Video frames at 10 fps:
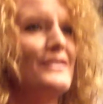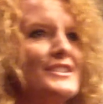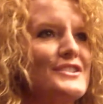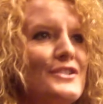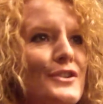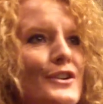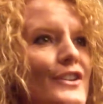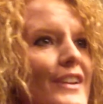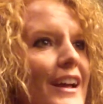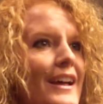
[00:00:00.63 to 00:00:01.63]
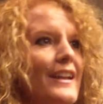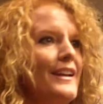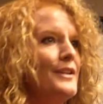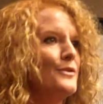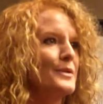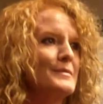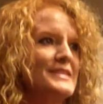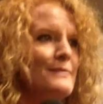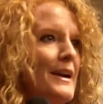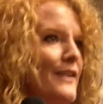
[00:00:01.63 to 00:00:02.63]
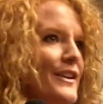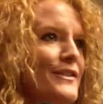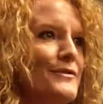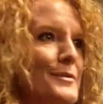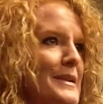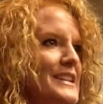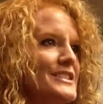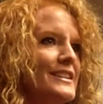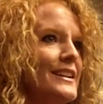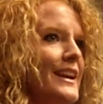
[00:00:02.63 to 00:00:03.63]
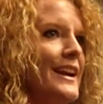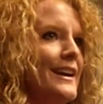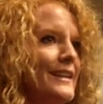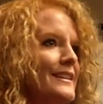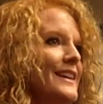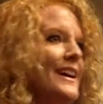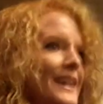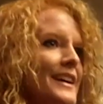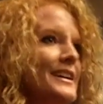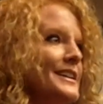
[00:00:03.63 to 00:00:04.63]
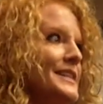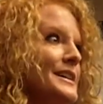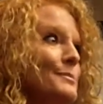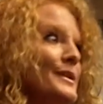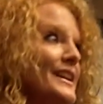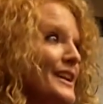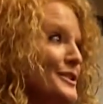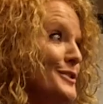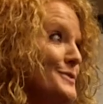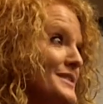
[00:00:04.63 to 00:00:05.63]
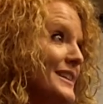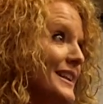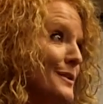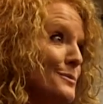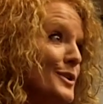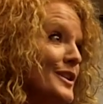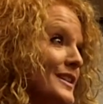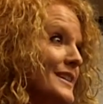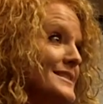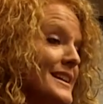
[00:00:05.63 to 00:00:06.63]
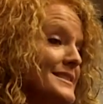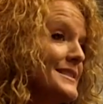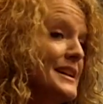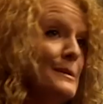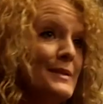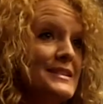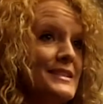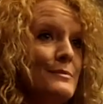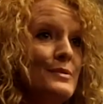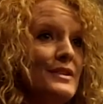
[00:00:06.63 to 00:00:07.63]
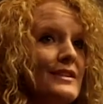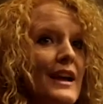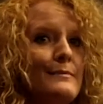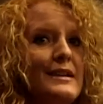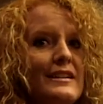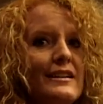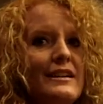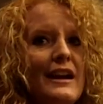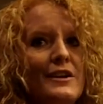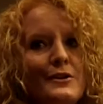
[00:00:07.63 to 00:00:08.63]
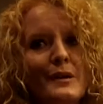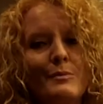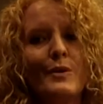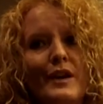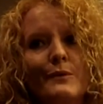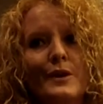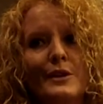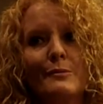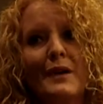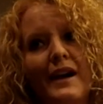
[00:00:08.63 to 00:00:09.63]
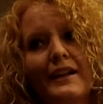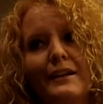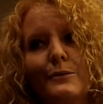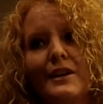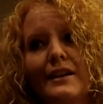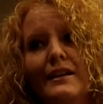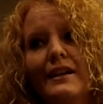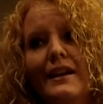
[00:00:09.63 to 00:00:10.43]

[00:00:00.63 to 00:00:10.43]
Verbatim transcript: have just learned an enormous amount of information and keep it and use it. It works. And keep it simple. I mean, now you're at a point where your body will,